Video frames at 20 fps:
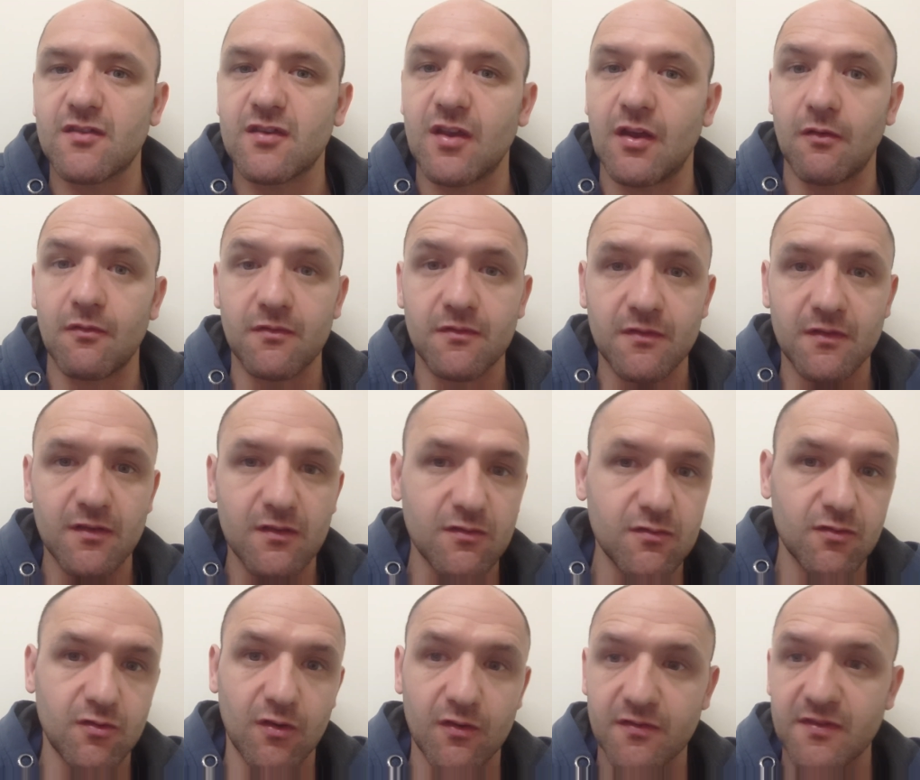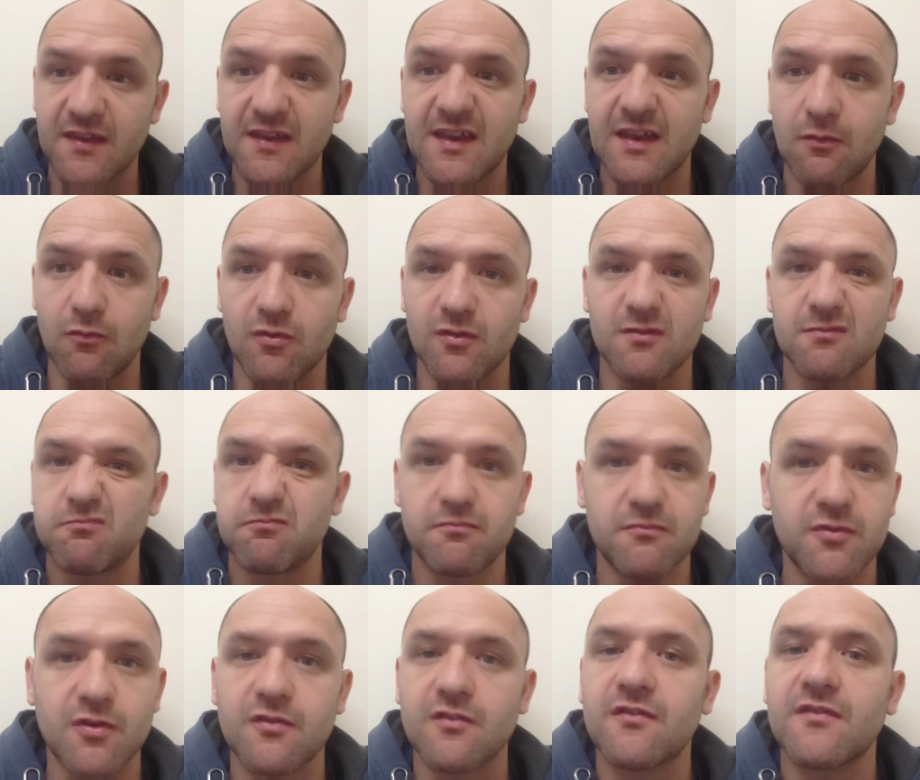Do you think it was
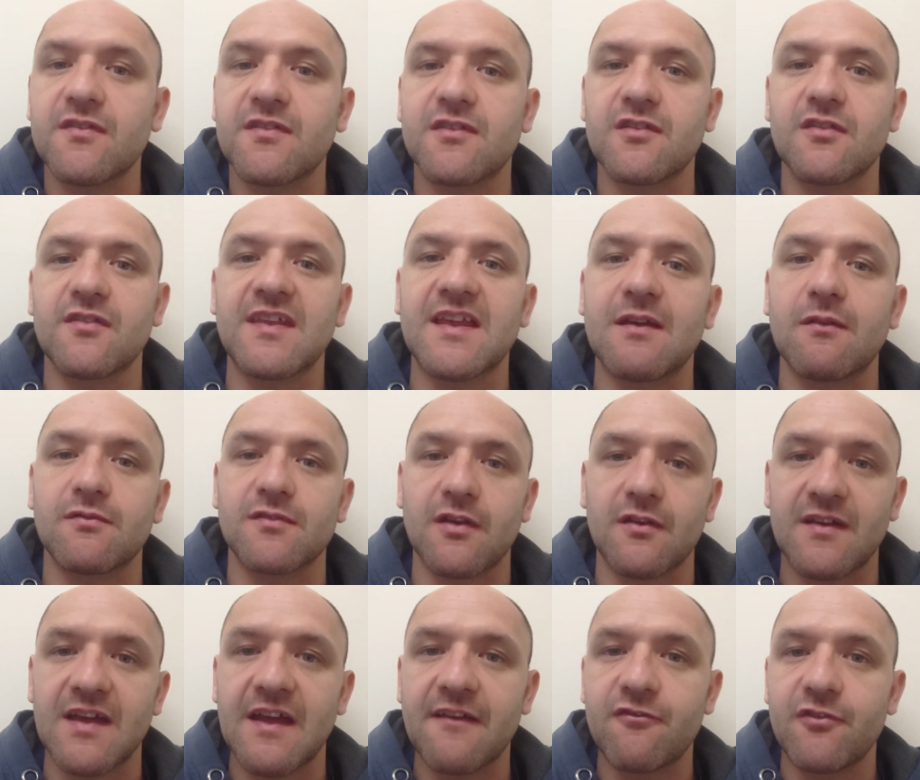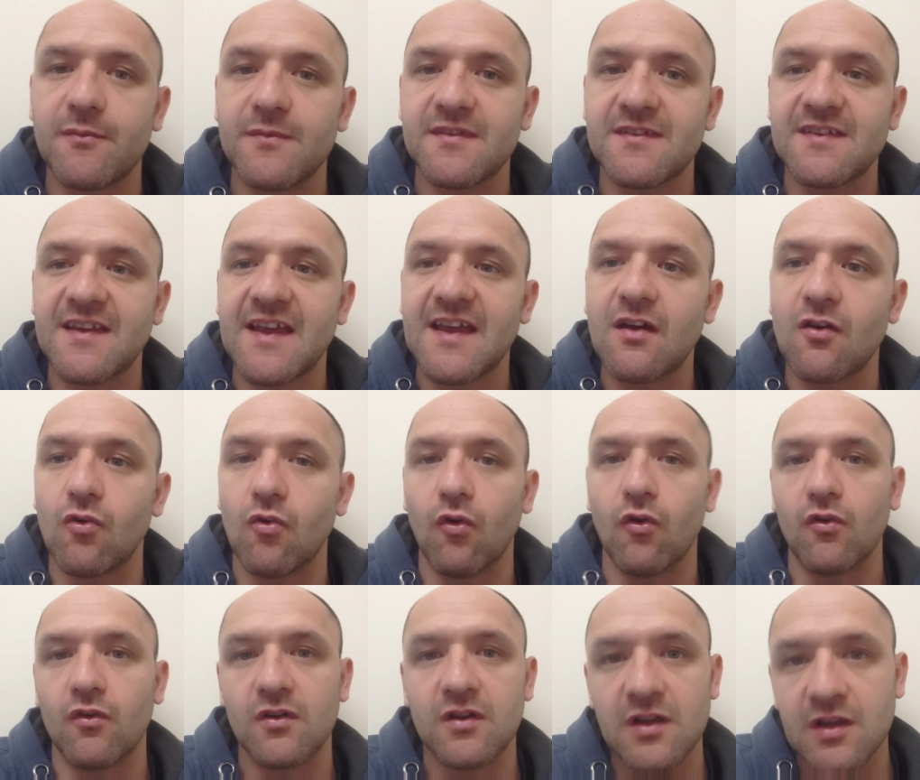okay for him to say it,
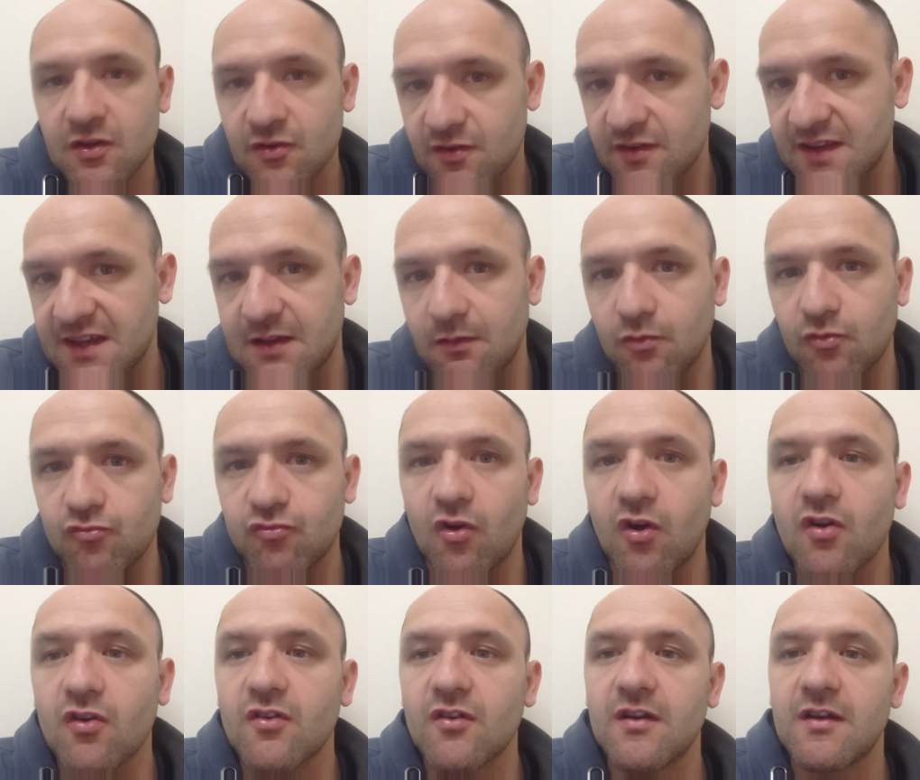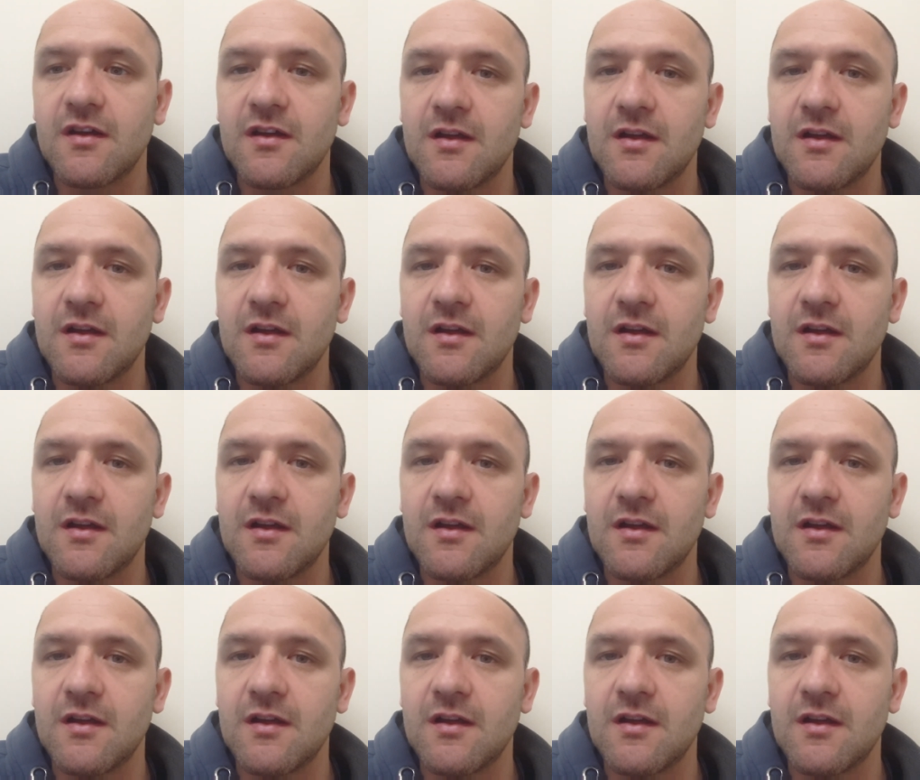or do you think it was wrong?